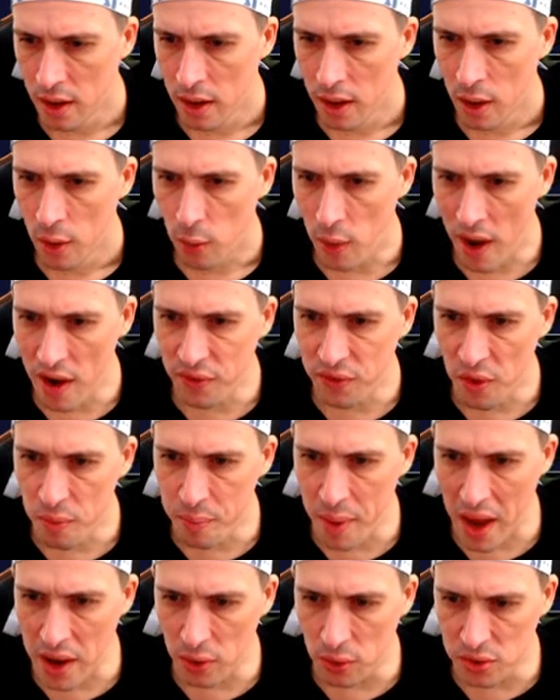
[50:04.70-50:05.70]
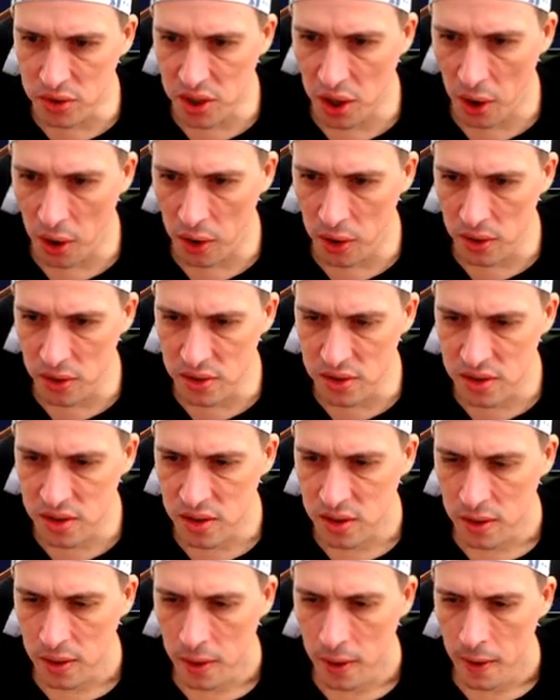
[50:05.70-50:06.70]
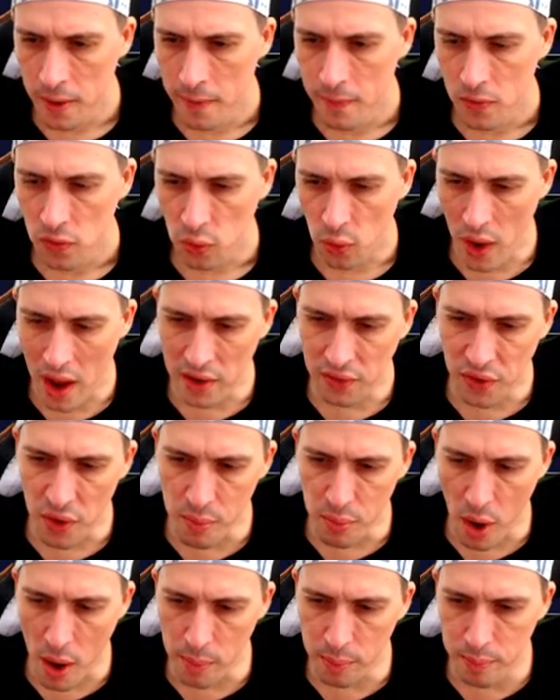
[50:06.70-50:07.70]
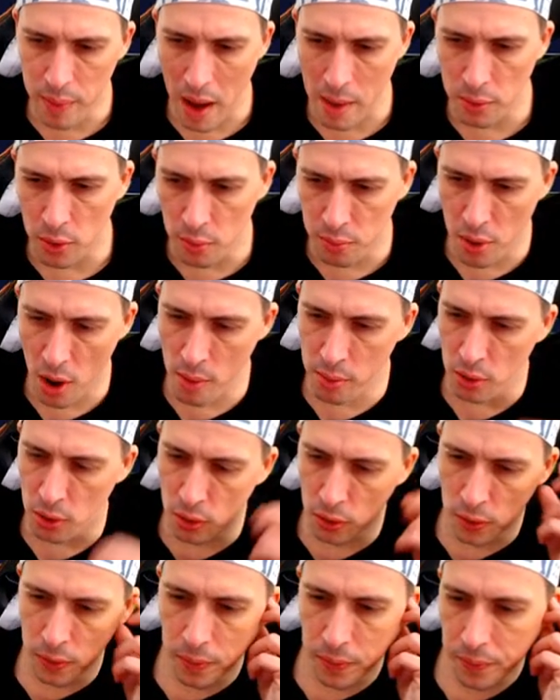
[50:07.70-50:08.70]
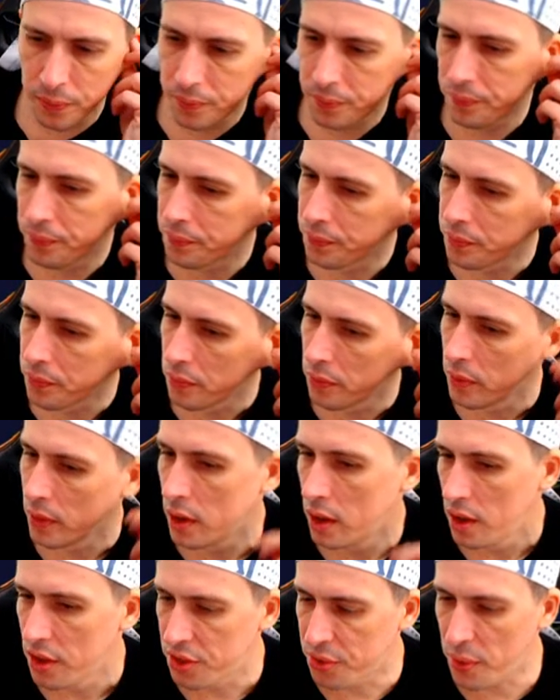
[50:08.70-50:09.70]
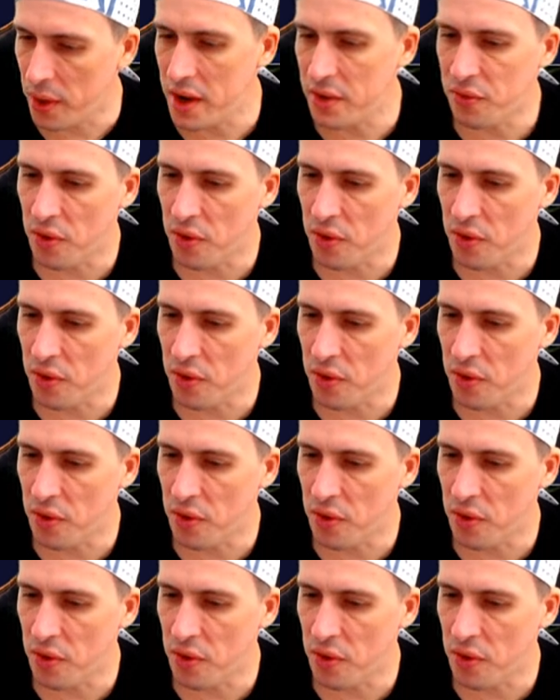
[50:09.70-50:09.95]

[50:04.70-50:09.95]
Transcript: one for Battletoads, one for Bubble Bobble, 3 for